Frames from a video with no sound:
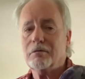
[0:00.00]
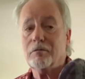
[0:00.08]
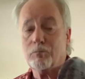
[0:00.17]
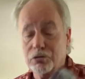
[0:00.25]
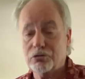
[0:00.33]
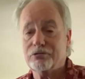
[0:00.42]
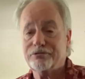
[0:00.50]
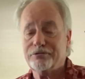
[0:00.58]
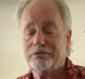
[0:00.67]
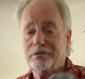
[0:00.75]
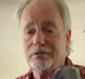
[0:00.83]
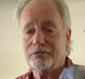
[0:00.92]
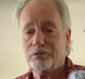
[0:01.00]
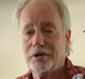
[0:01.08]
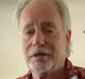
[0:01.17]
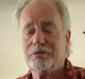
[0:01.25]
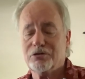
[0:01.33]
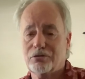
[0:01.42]
proof, what
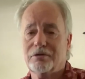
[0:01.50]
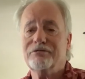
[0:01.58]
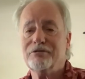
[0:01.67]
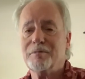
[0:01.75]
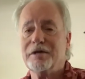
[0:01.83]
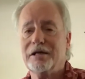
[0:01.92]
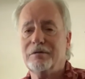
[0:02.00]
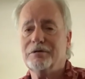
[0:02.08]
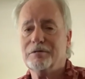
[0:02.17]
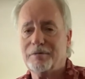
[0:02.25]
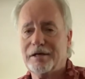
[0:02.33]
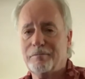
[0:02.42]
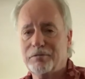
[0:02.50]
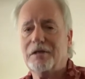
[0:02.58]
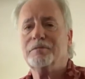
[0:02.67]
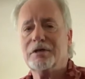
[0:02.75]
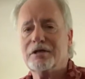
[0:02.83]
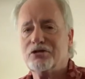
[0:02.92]
it was doing for me with my blood
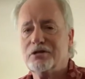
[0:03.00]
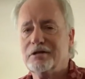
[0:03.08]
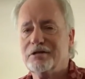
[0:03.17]
pressure.